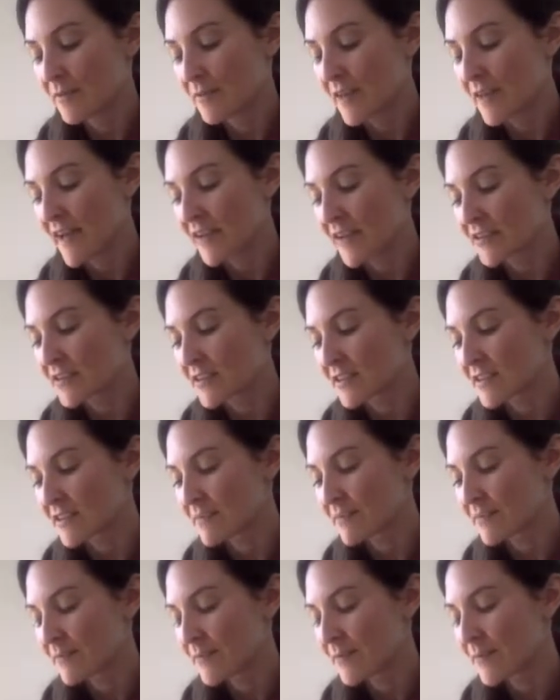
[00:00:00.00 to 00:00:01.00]
bit anxious,
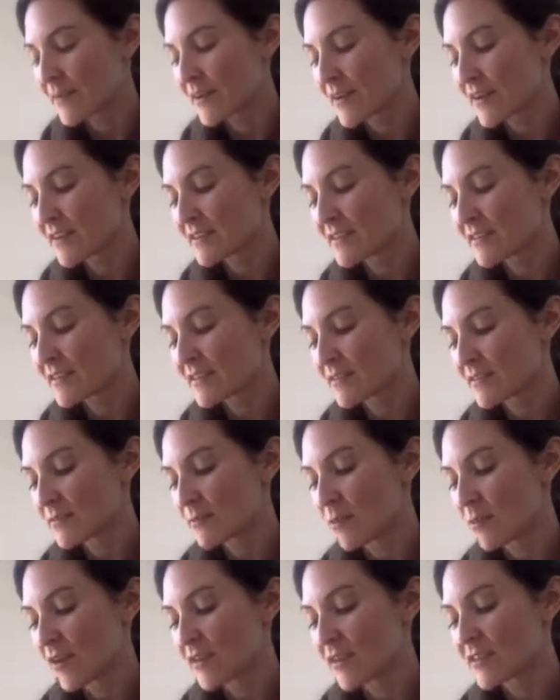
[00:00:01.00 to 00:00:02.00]
but because it's the
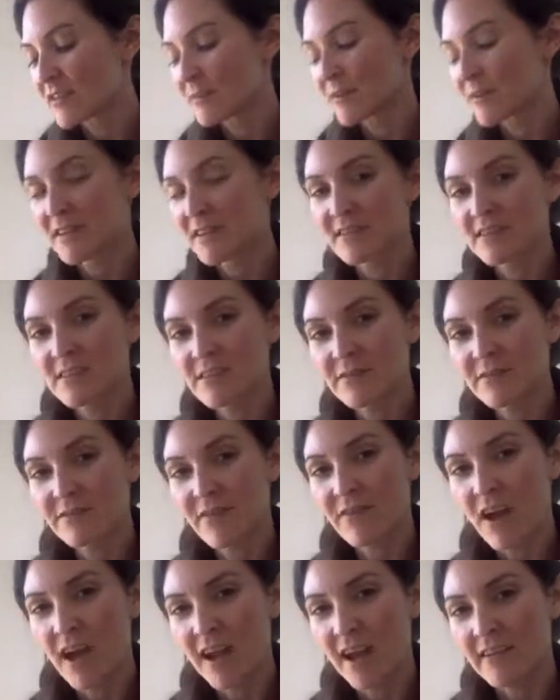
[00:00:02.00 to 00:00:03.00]
wands, because it's the
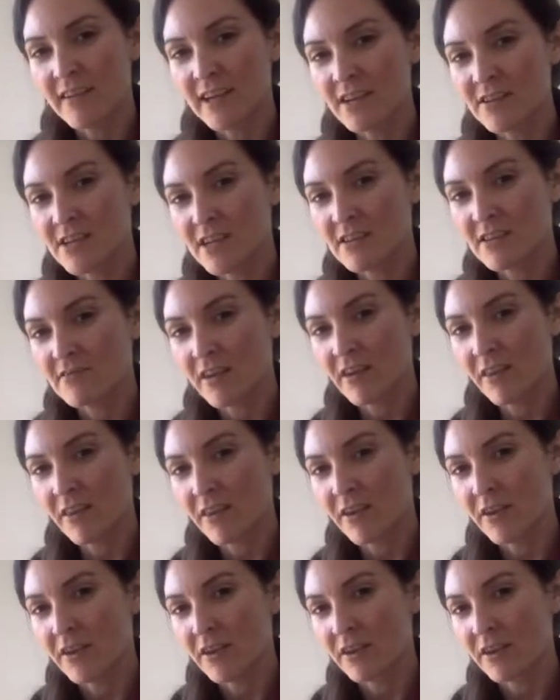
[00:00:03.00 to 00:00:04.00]
fire energy rather
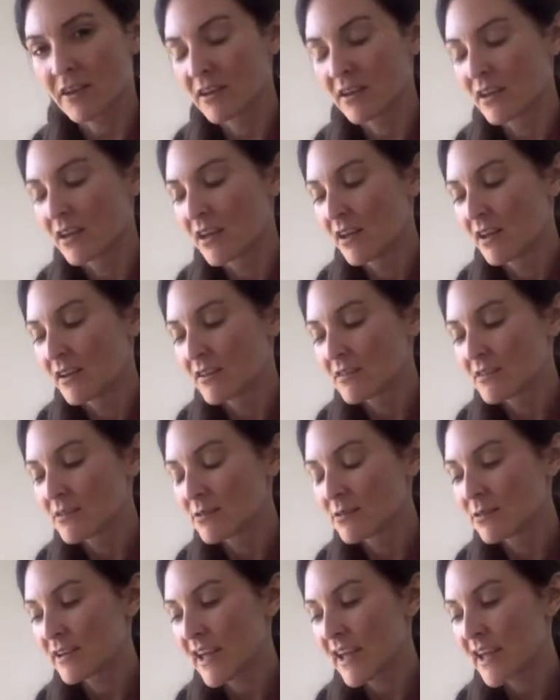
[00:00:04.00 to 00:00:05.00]
than a
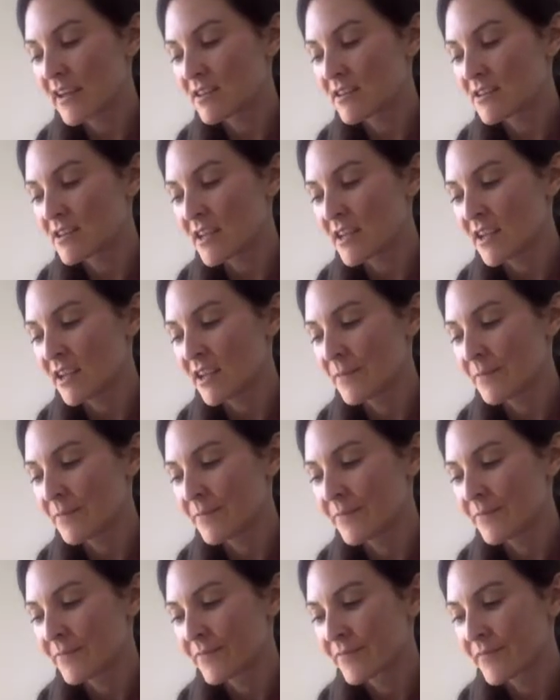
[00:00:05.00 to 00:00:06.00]
sword energy,
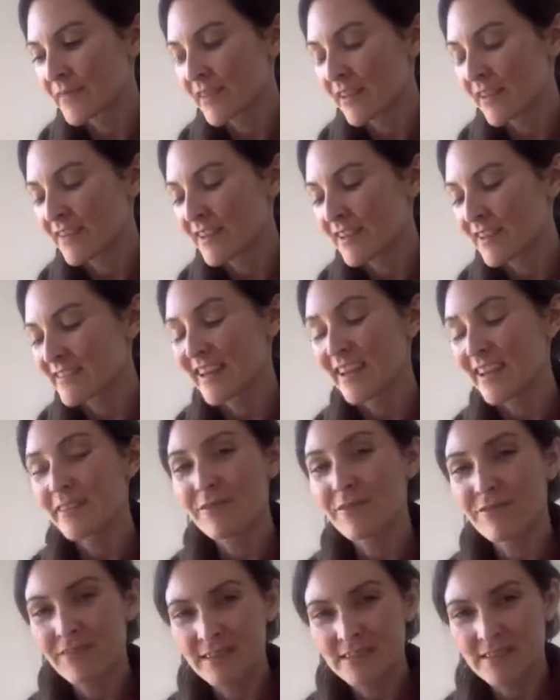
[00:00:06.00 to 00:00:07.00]
I feel it's like
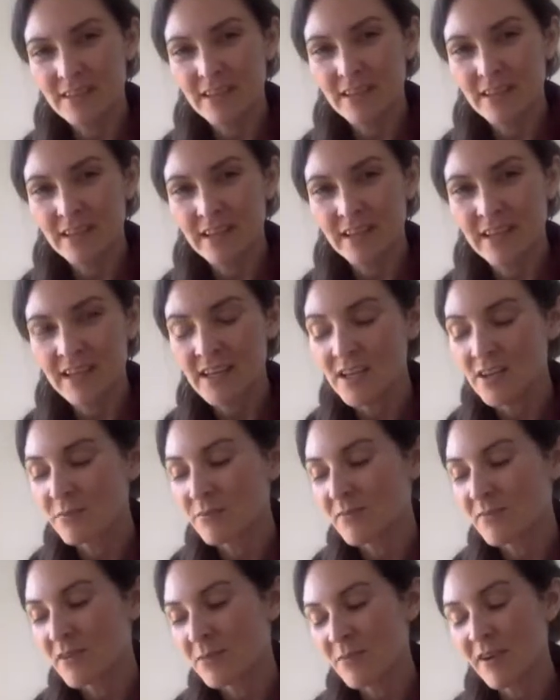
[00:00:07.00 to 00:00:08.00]

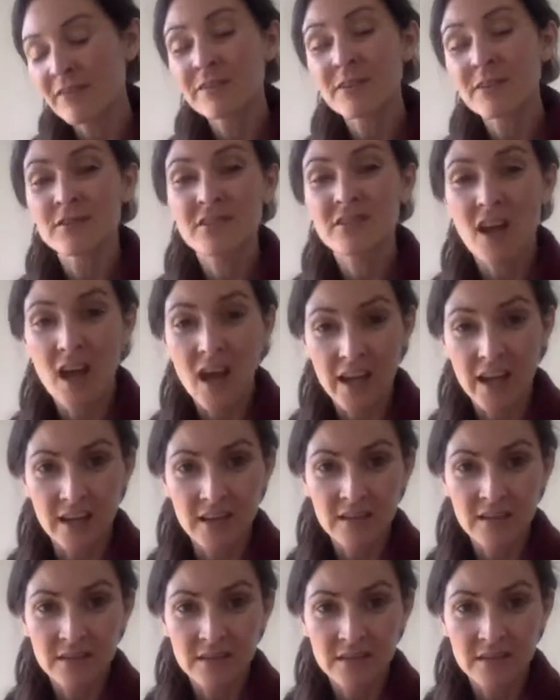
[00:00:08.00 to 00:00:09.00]
physically you might feel
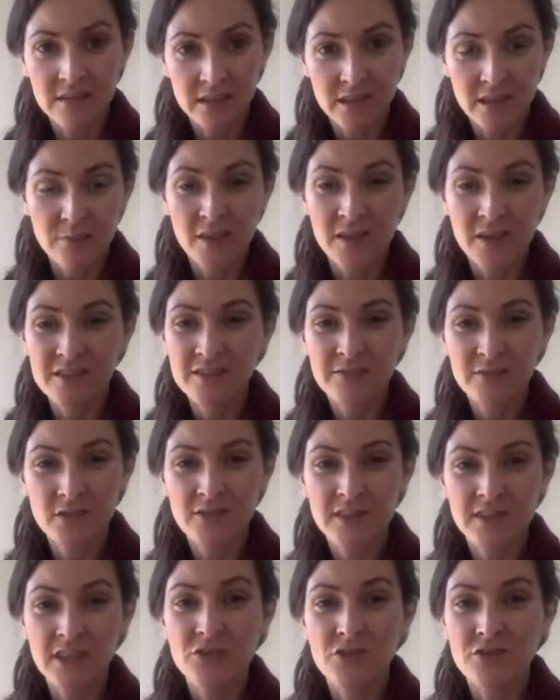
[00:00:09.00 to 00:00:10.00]
tired. You might just
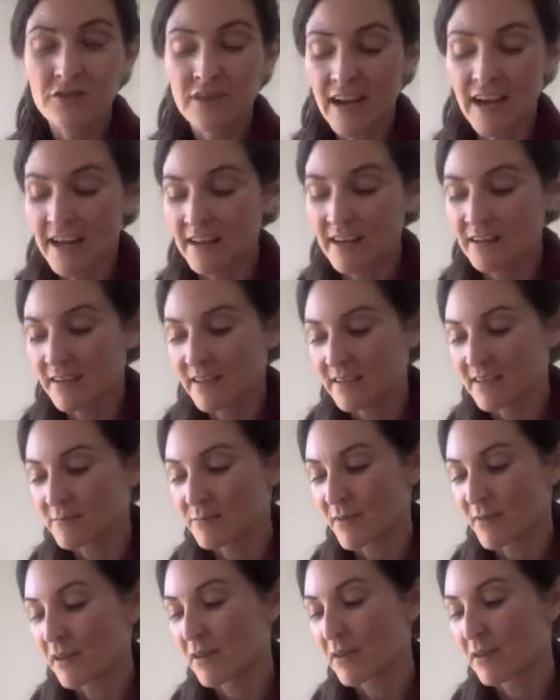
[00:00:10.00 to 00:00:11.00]
feel really drained this
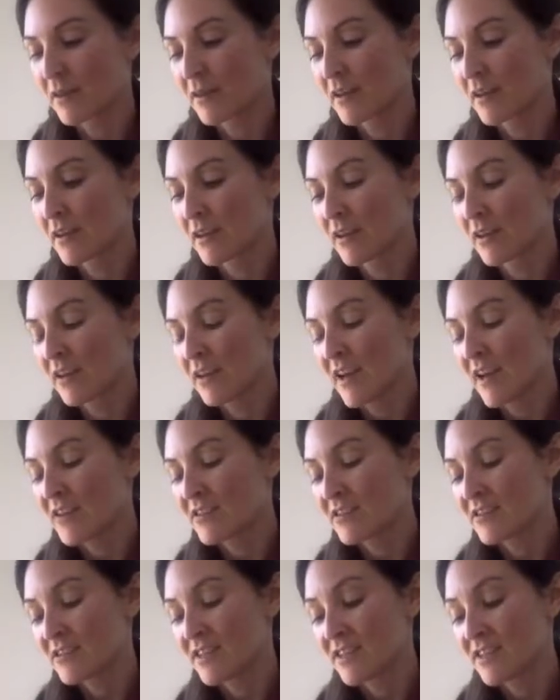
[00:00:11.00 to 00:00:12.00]
month
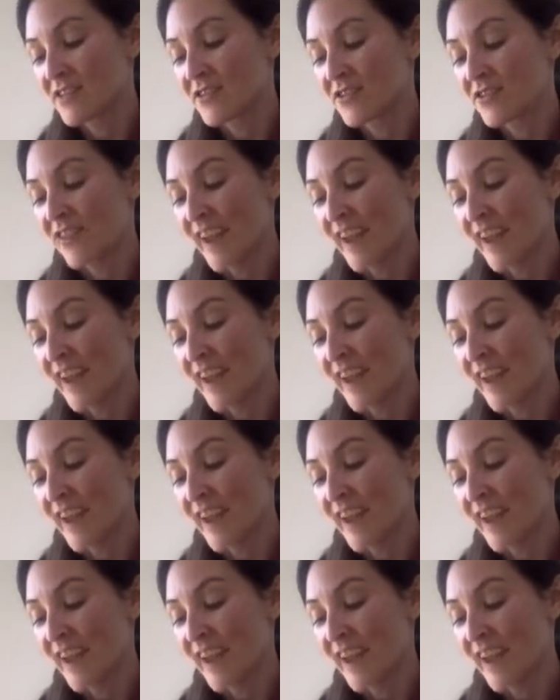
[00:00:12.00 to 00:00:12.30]
and just need to